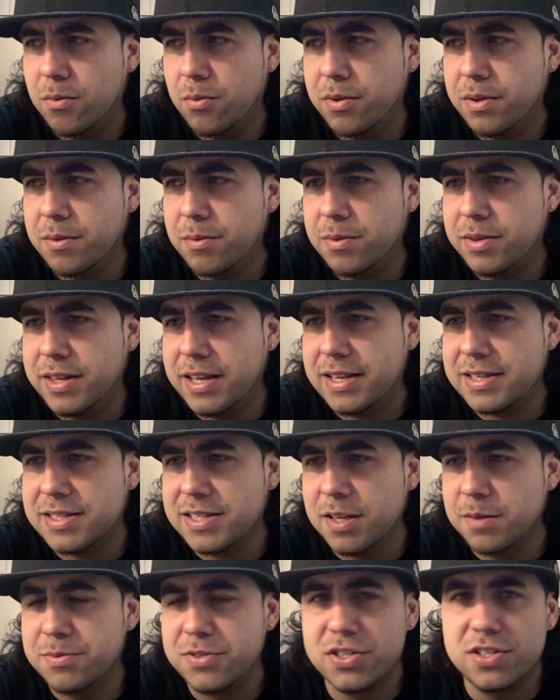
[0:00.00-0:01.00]
with the
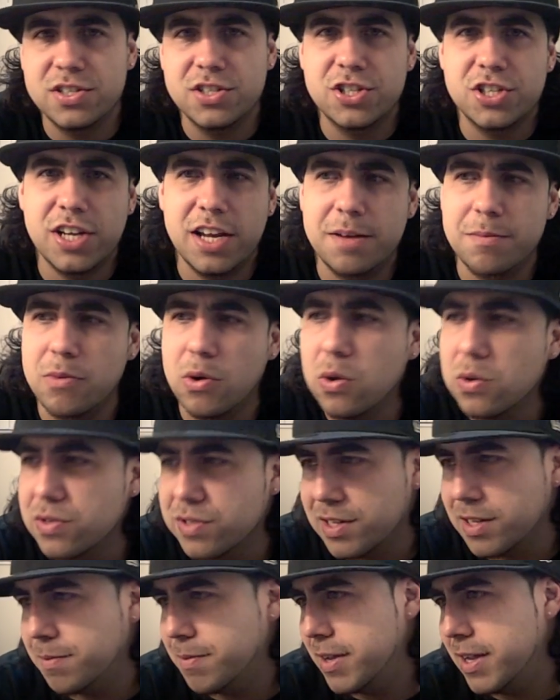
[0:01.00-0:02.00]
exception of Shane
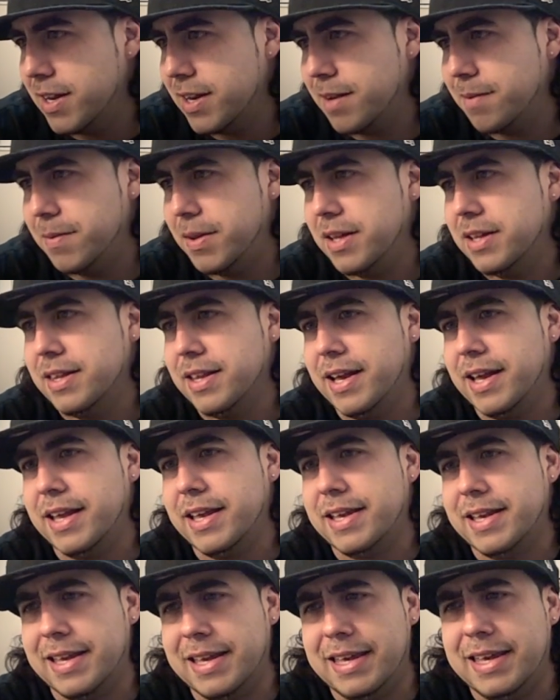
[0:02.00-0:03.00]
Mosley, man, I mean,
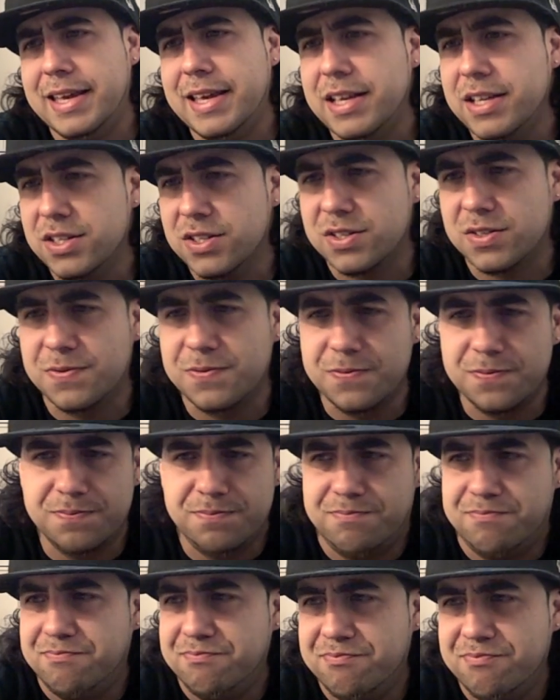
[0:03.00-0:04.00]
like, he's
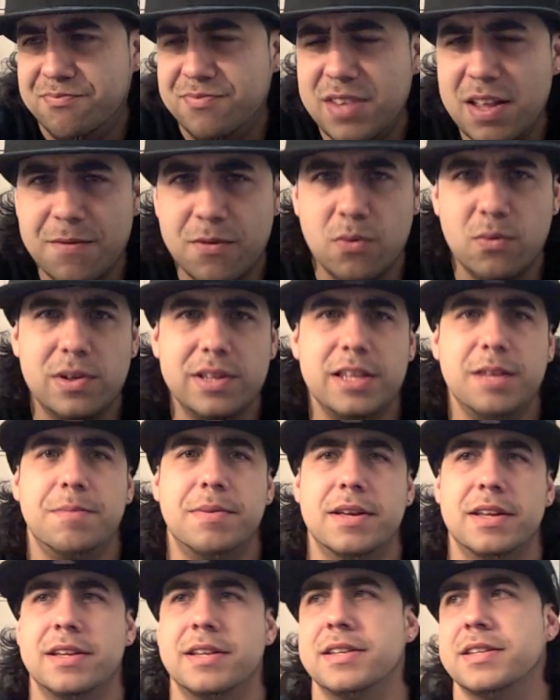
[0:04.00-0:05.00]
never really
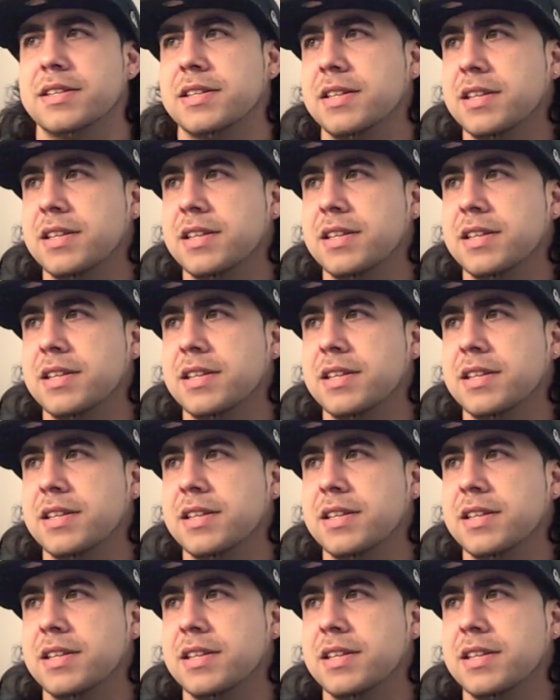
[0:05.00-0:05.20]
been